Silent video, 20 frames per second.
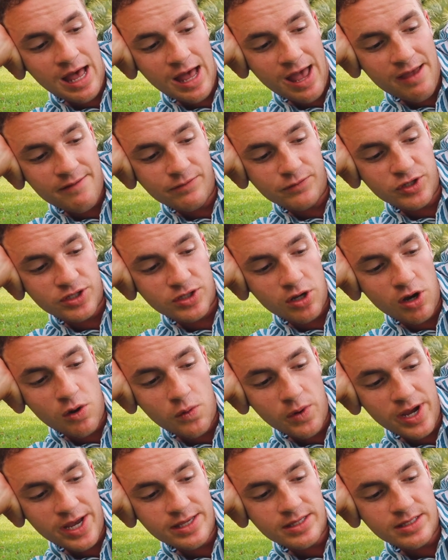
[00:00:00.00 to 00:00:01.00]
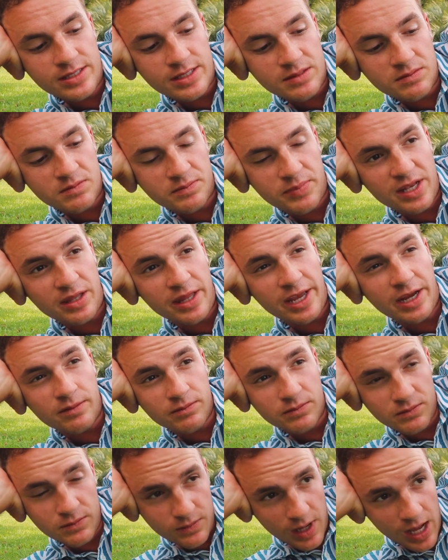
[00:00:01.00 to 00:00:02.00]
I've just always been like
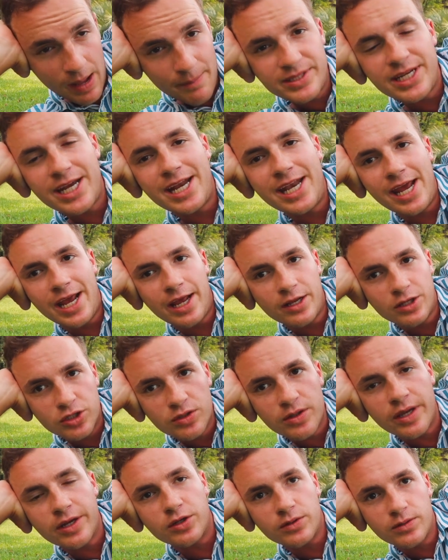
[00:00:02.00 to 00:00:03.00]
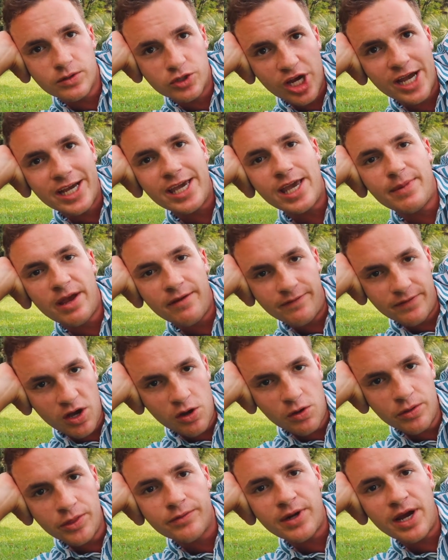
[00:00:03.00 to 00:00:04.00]
updating and like checking my
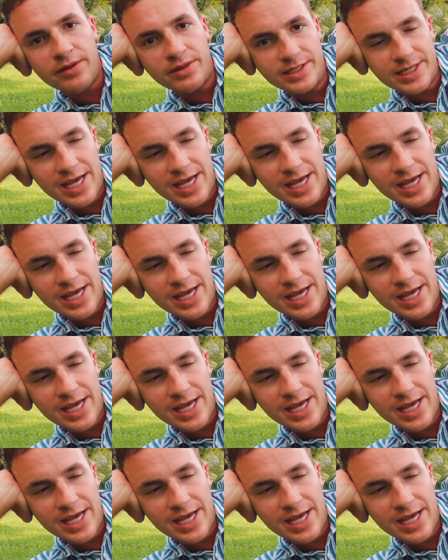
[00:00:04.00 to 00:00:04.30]
phone throughout the